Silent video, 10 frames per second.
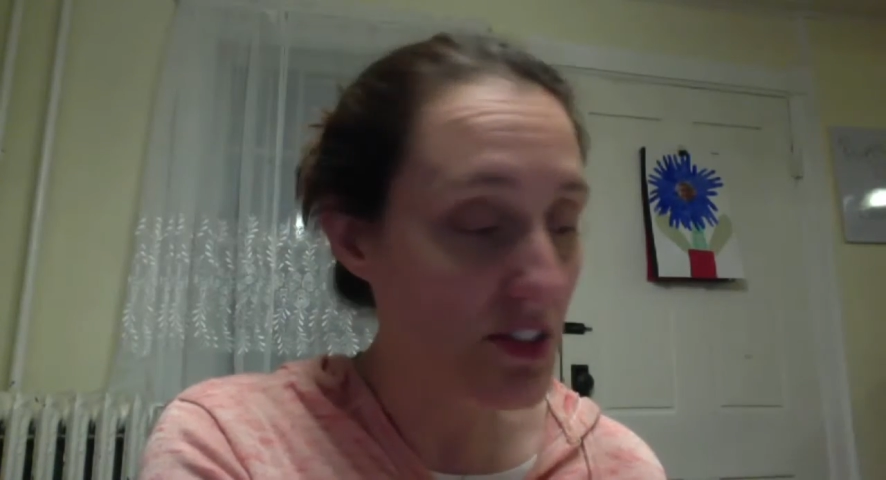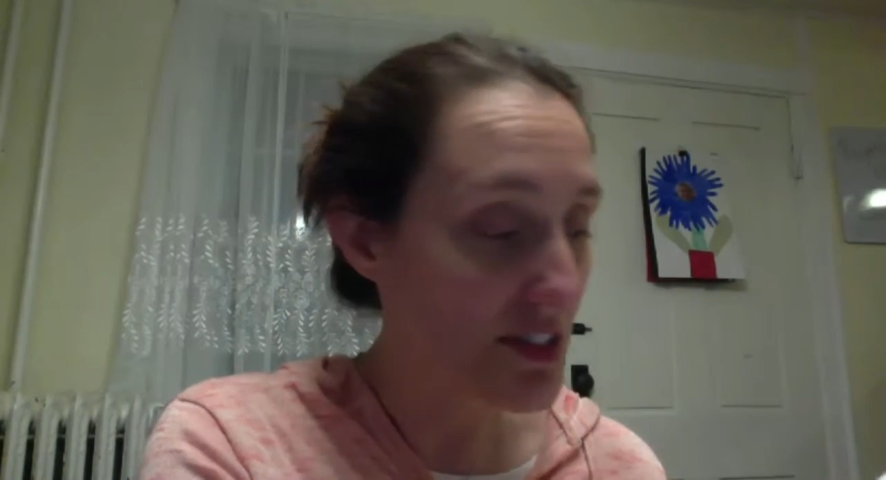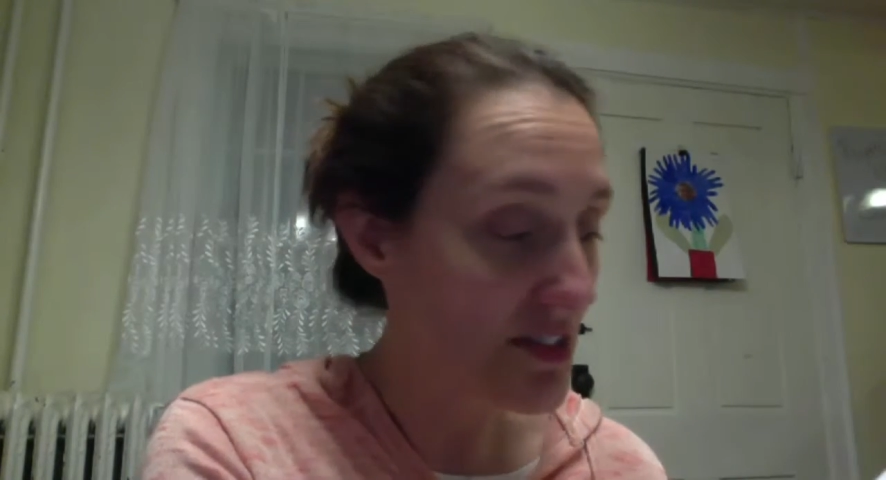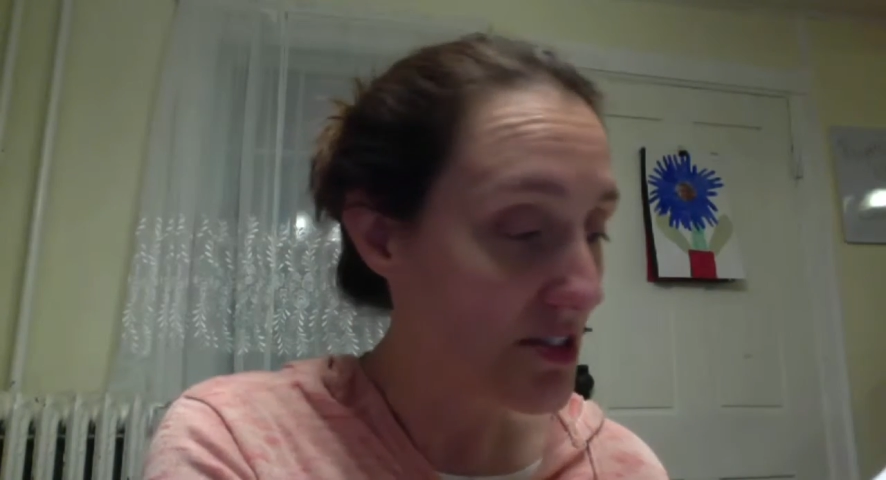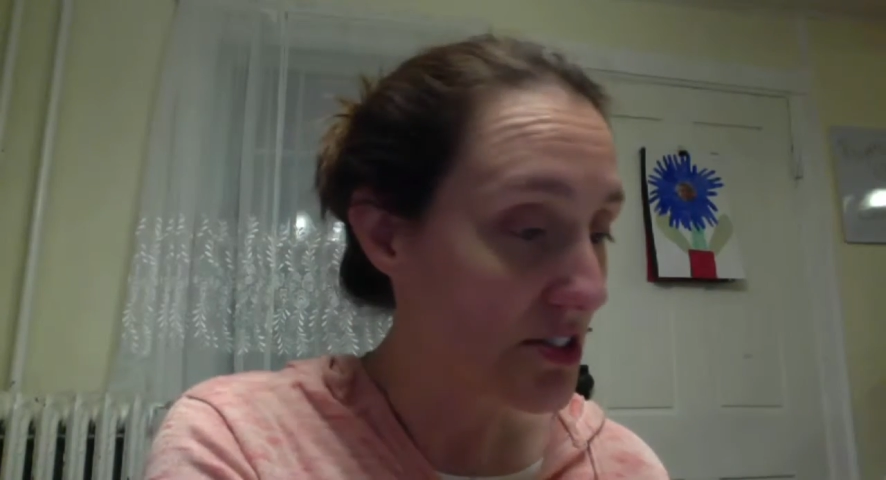
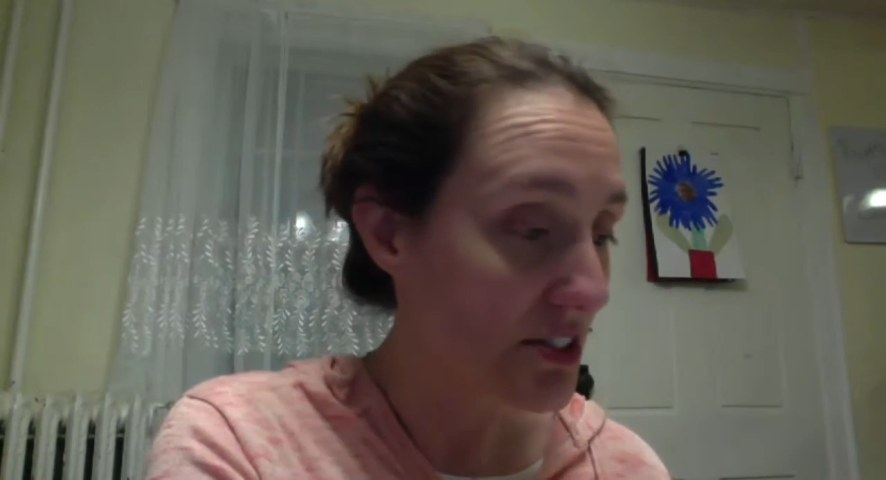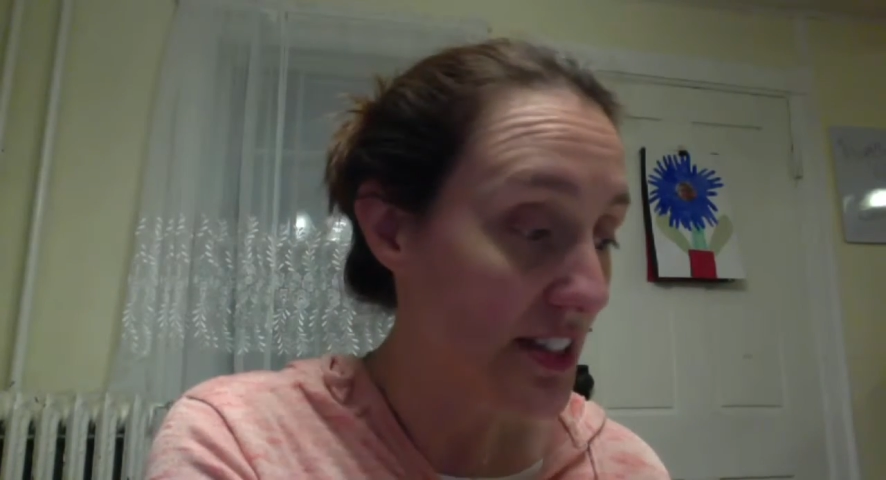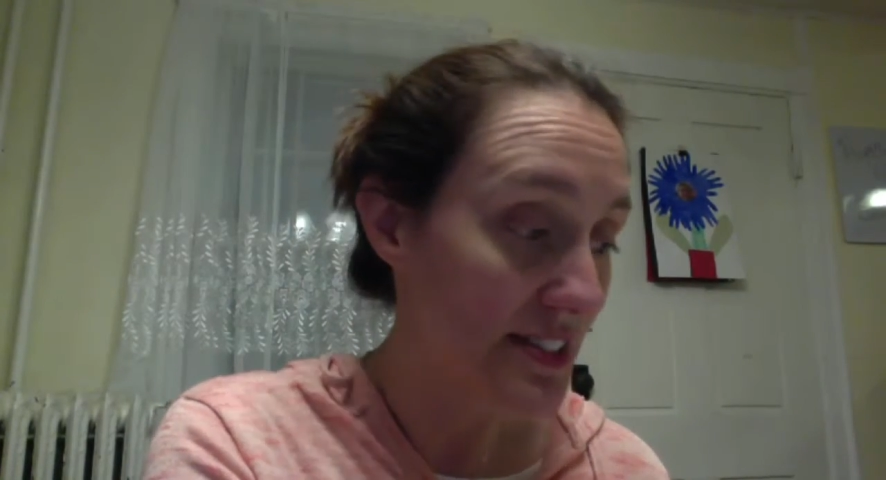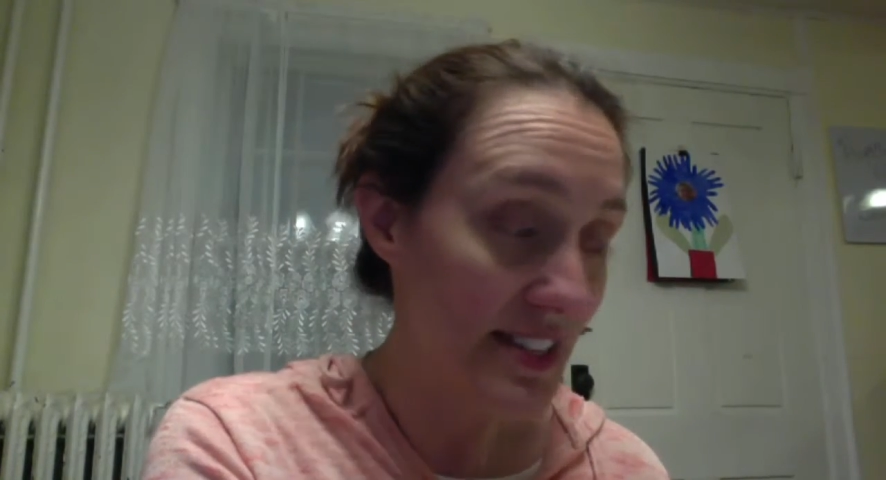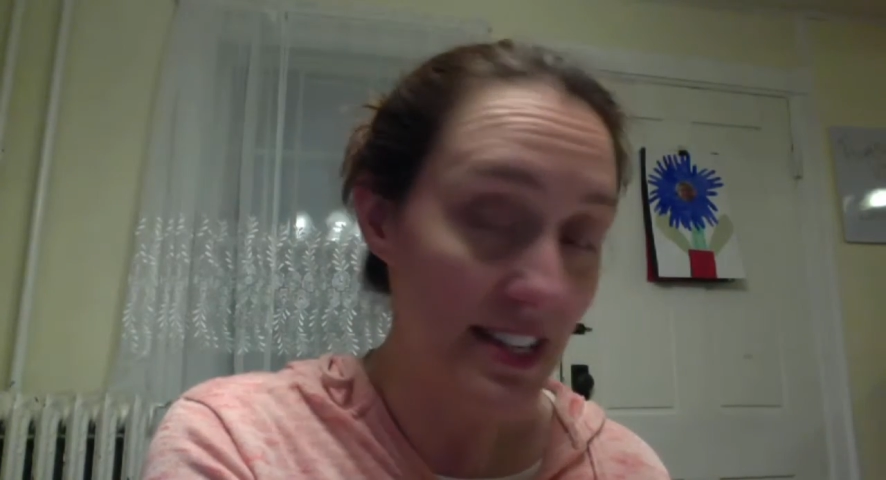and circle
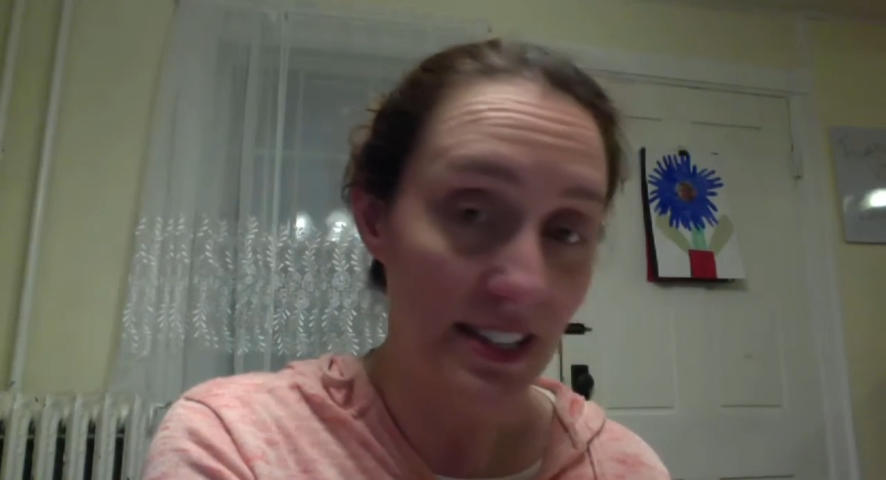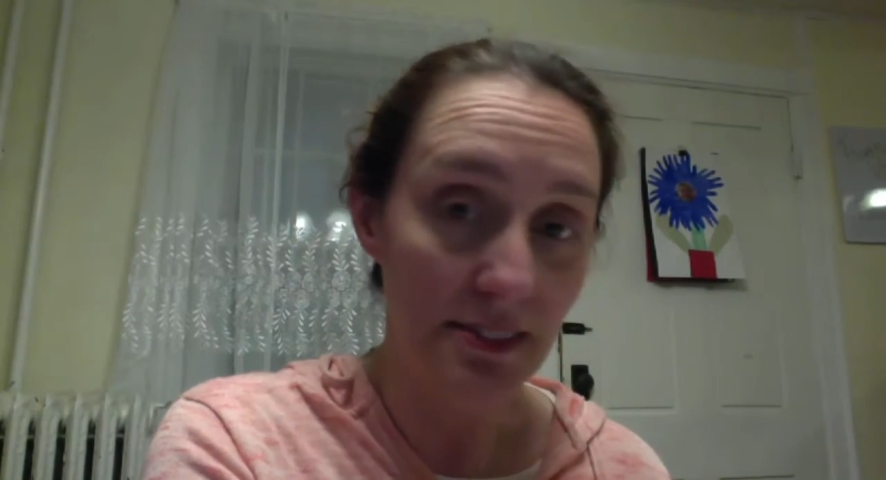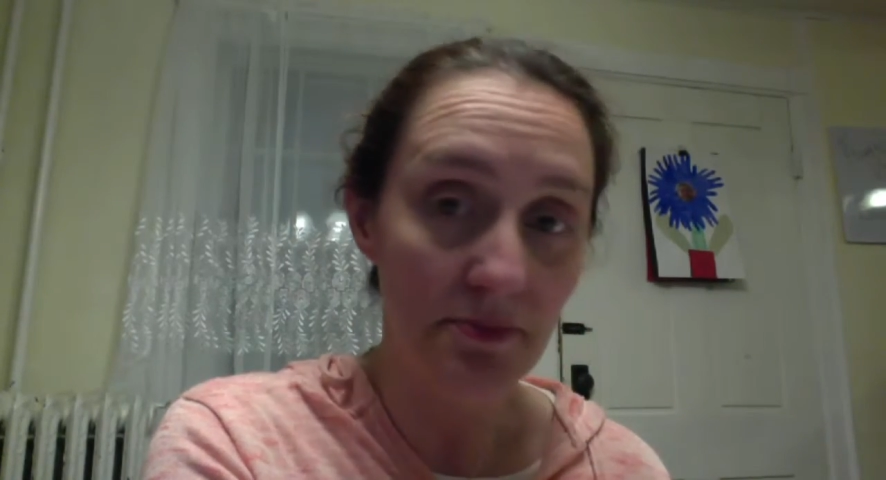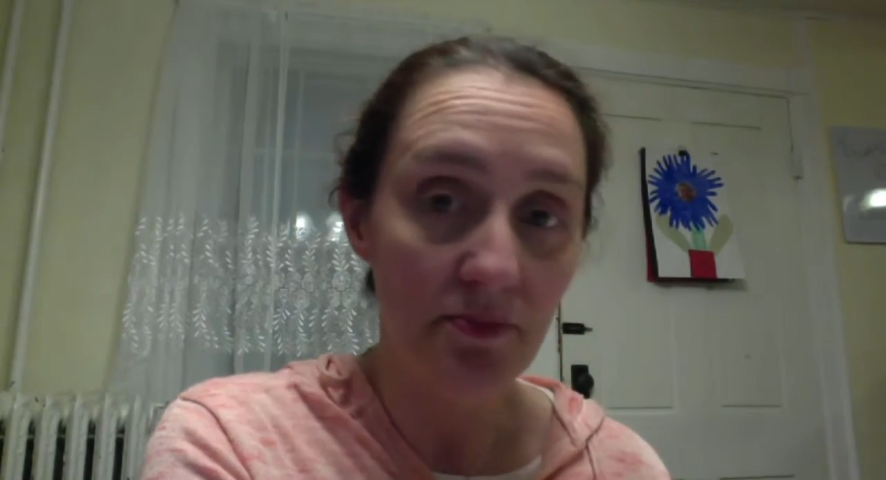as needed.